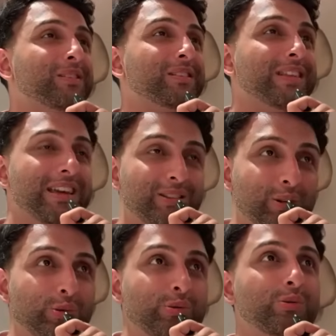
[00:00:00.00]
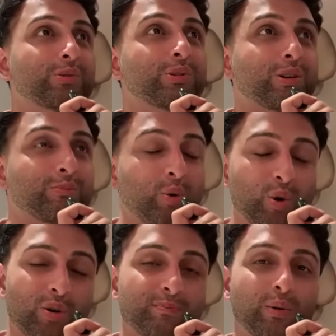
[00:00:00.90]
They do look
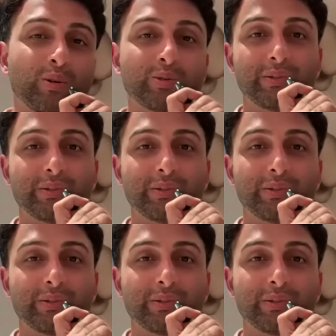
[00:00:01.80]
more composed